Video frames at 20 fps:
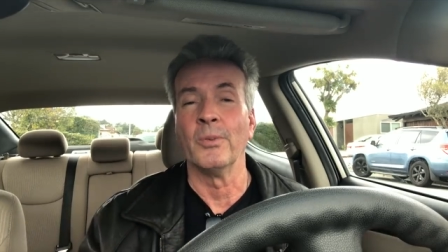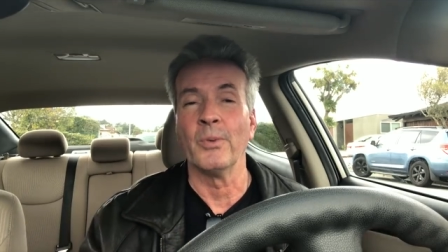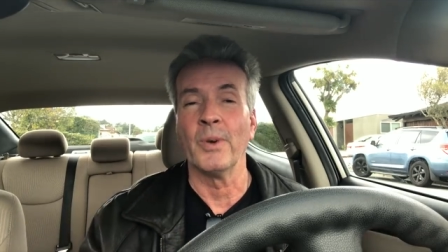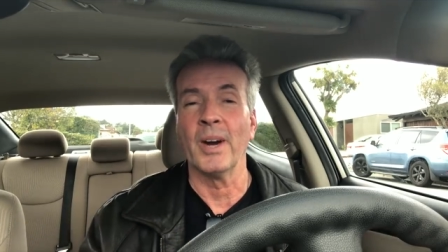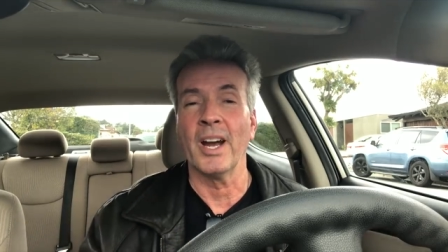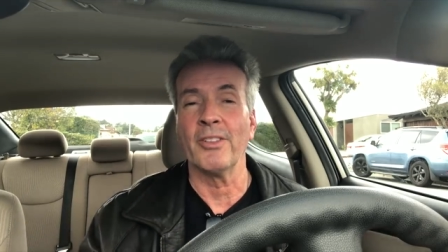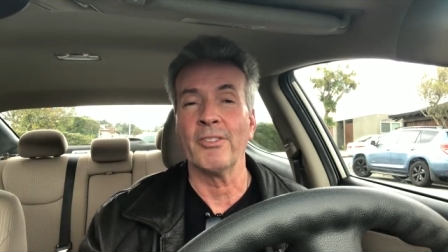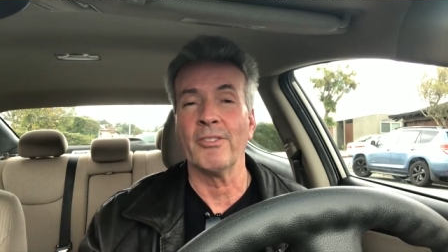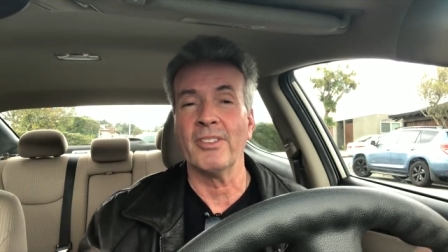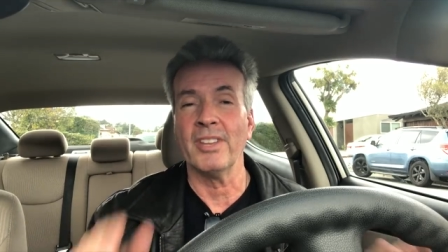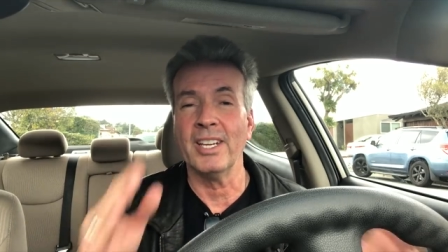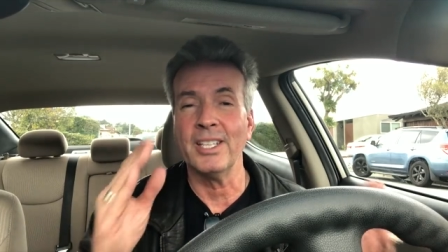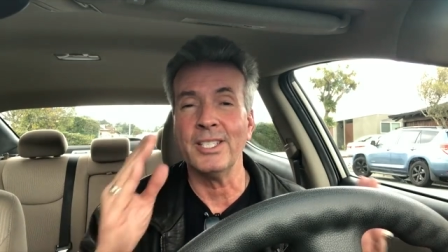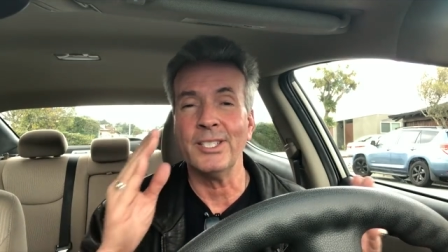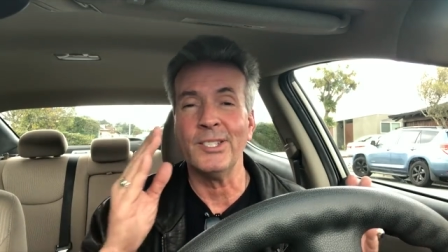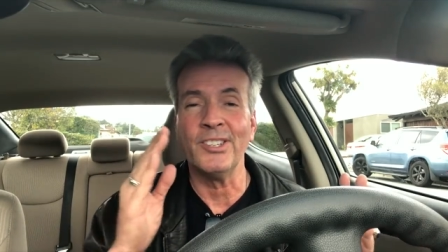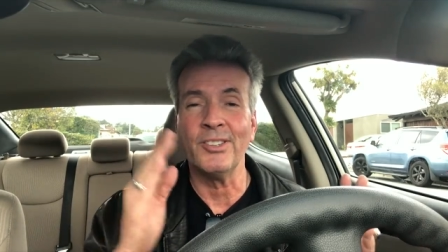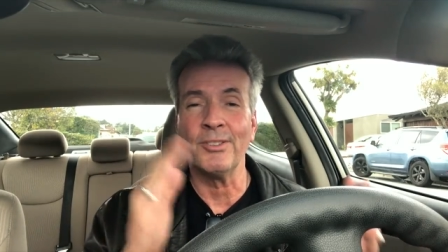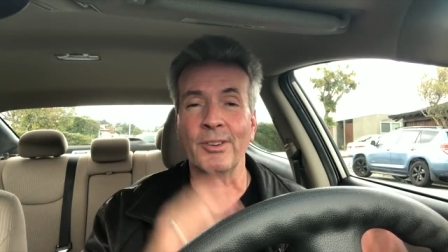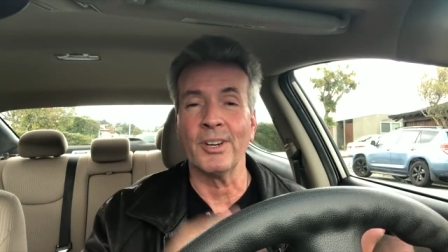rather than
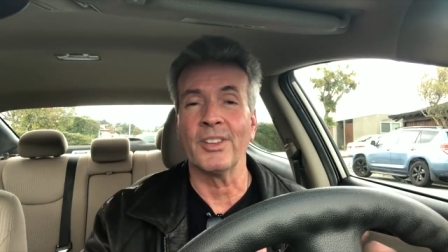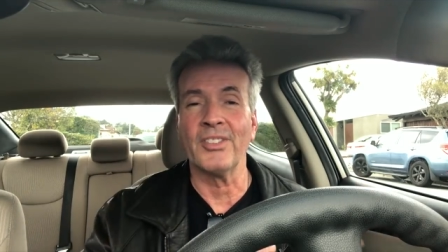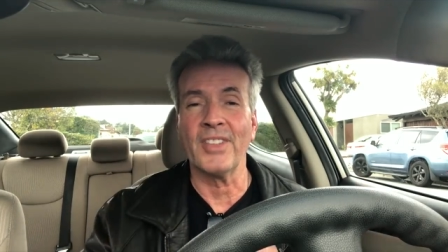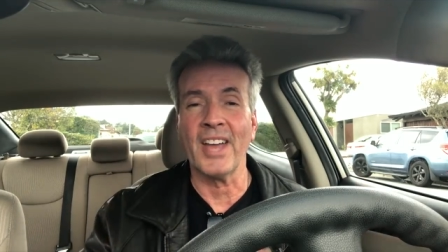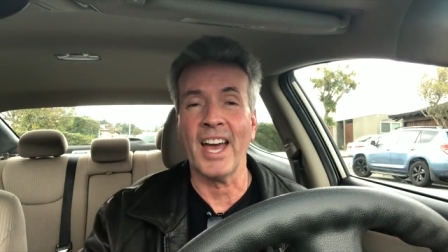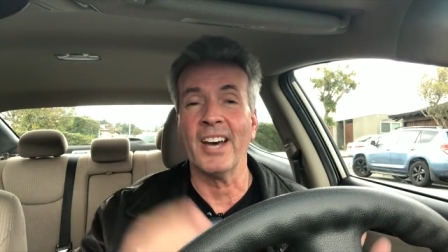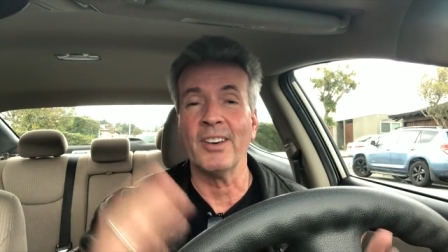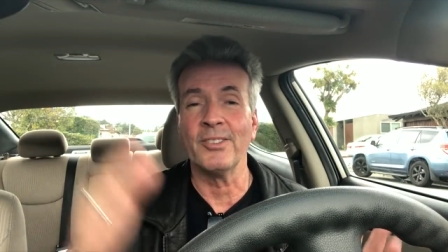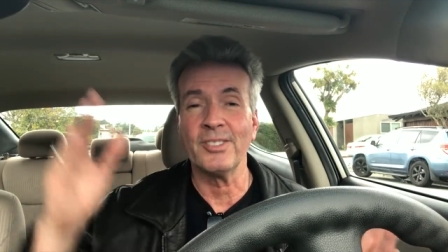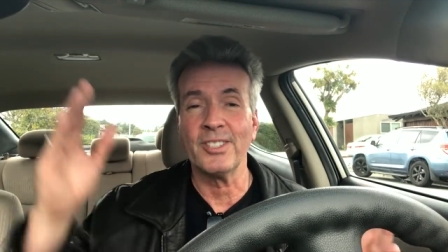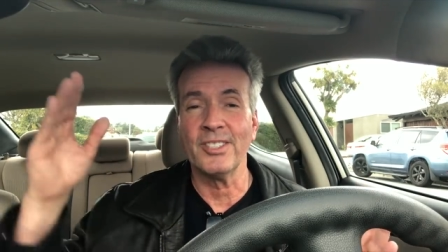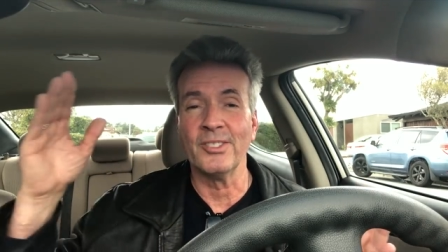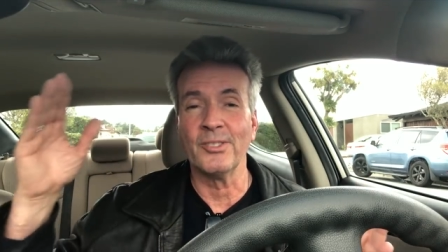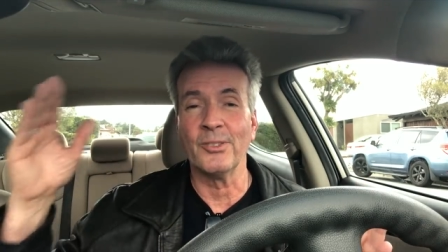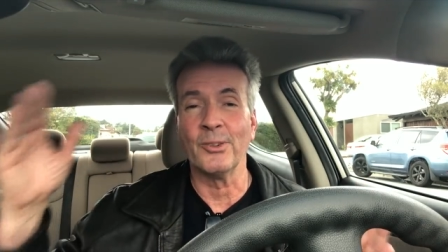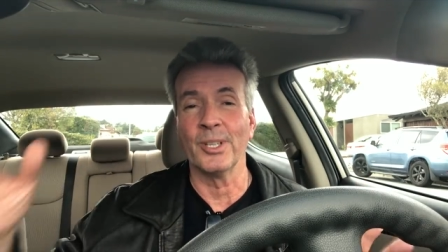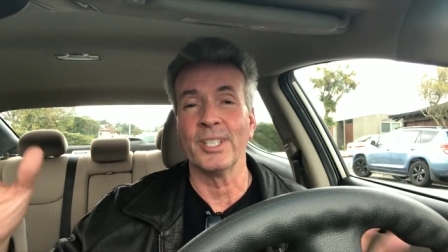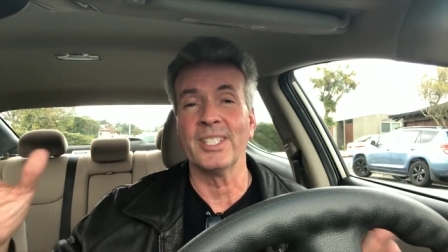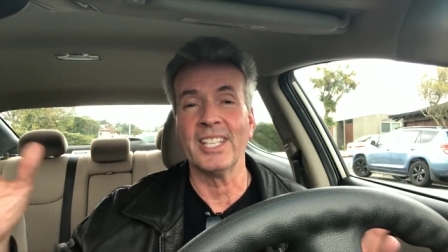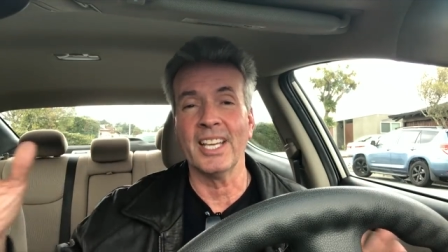it's either 1,000
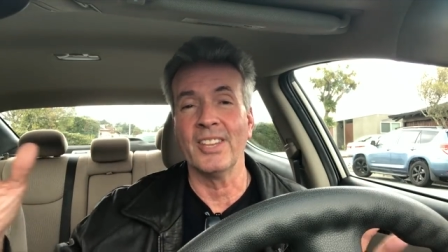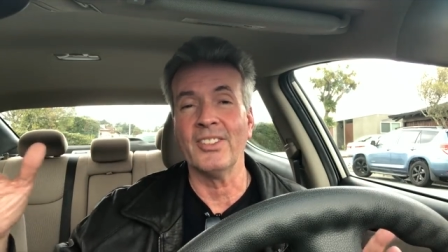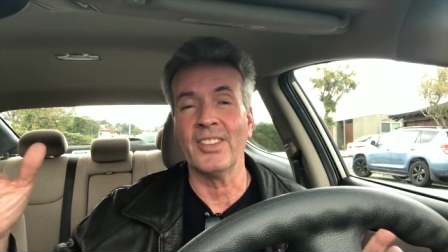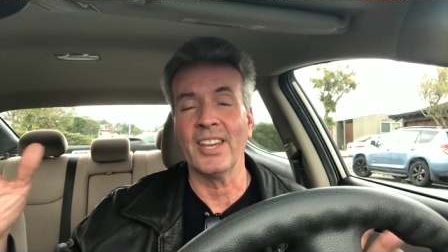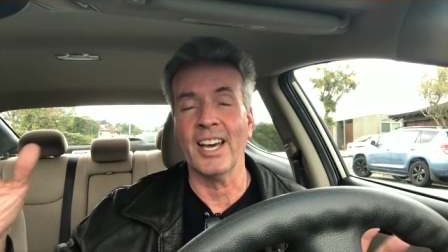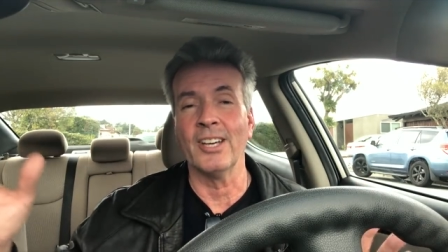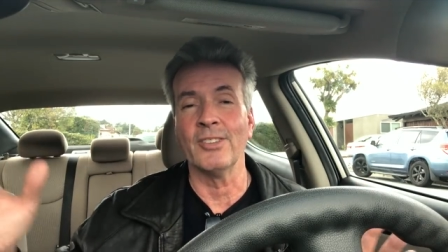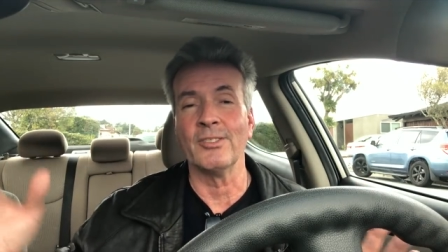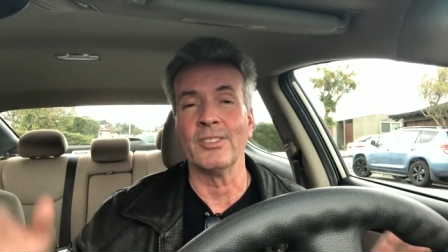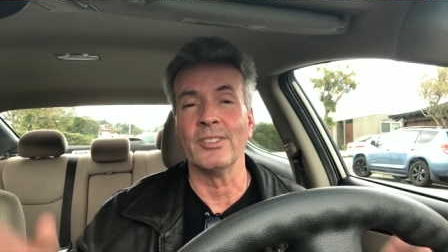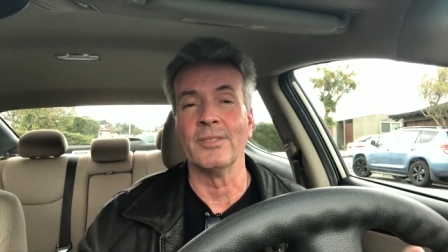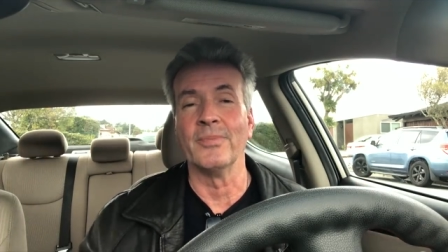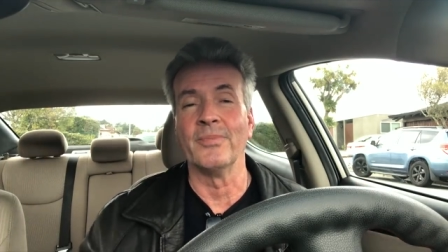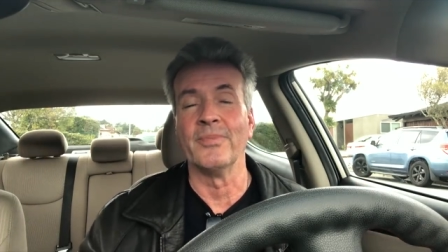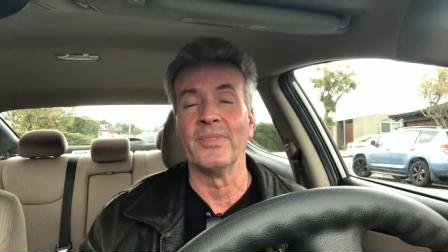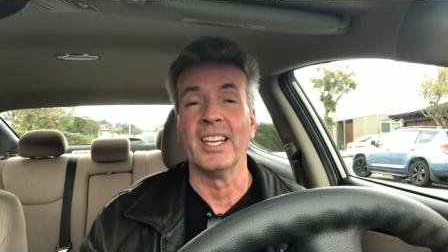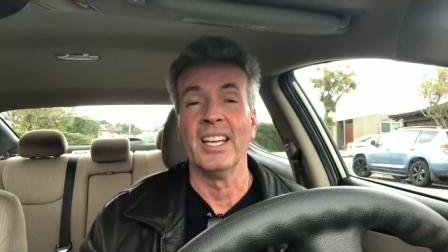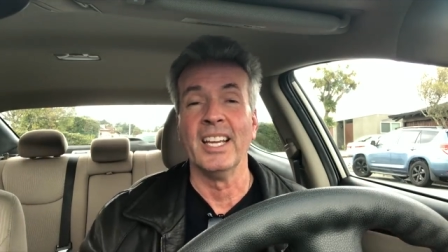or 10,000.